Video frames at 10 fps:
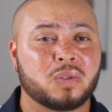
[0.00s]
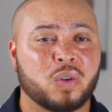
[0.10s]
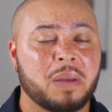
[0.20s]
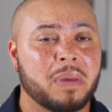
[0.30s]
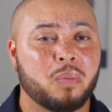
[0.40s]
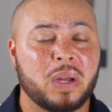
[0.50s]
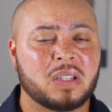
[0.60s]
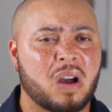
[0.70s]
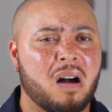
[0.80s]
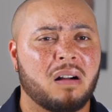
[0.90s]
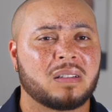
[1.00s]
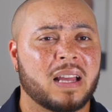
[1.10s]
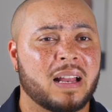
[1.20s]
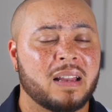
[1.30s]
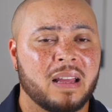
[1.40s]
treatment, we talked
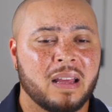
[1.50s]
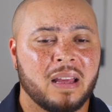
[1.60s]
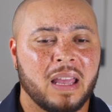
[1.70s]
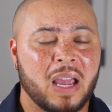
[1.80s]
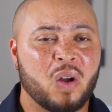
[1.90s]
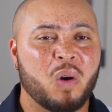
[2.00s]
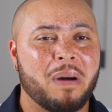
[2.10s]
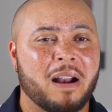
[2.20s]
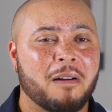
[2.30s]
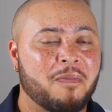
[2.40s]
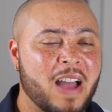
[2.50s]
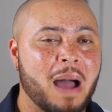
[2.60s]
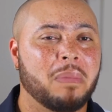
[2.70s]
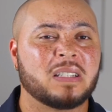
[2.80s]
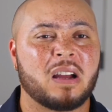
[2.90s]
and you know about our
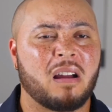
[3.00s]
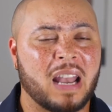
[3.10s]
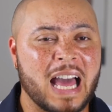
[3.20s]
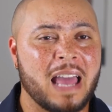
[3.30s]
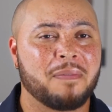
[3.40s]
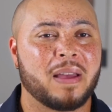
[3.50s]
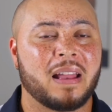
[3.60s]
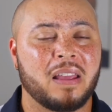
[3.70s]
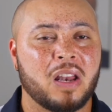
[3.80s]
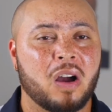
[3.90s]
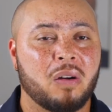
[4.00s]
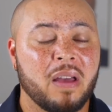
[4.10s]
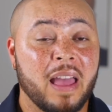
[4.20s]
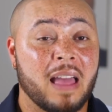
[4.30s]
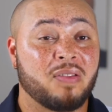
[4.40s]
families and our life and you know
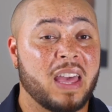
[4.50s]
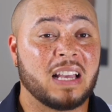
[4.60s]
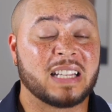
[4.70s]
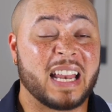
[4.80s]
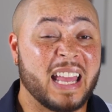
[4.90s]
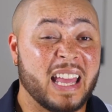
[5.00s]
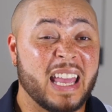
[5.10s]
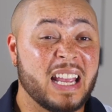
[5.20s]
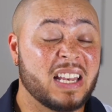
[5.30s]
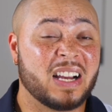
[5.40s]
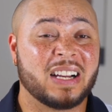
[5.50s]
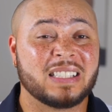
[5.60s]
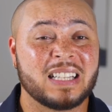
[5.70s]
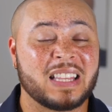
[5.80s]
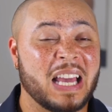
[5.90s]
and things that he
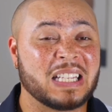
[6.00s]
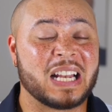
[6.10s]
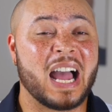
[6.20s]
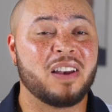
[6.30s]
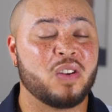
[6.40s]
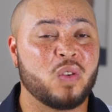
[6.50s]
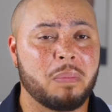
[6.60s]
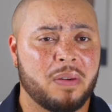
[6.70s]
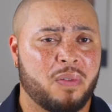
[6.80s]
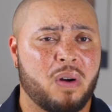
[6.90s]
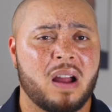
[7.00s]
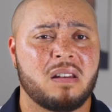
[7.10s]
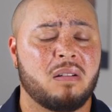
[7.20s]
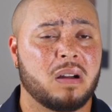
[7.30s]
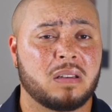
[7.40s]
does and things that I do. And before I
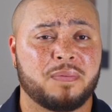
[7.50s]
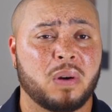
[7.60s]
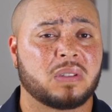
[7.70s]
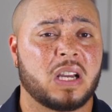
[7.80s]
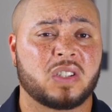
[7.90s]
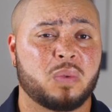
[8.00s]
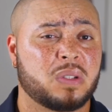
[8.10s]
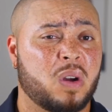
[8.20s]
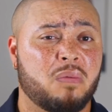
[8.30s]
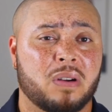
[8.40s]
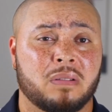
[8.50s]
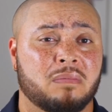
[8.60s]
know it, the first session was over